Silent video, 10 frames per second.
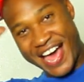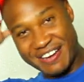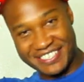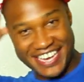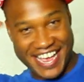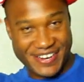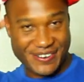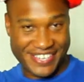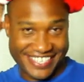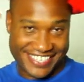I'm
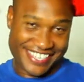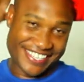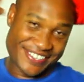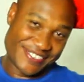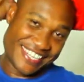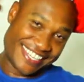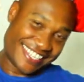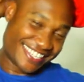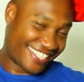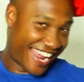Shaquisha, you need
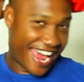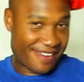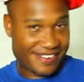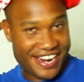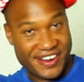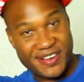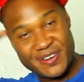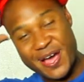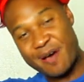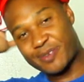to stop,
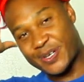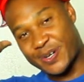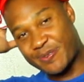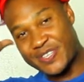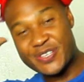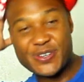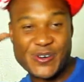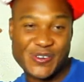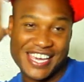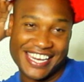girl. Come on, when you
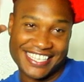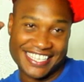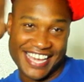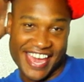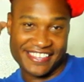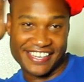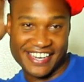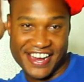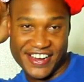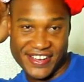gonna get it together,
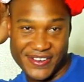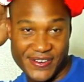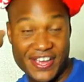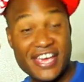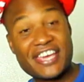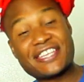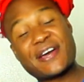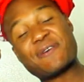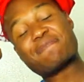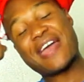girl?
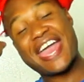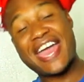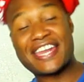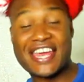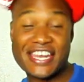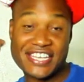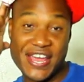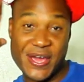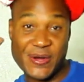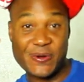Your man
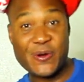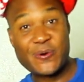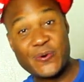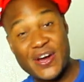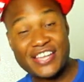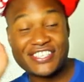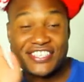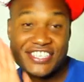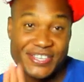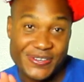don't
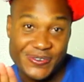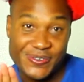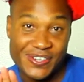want you.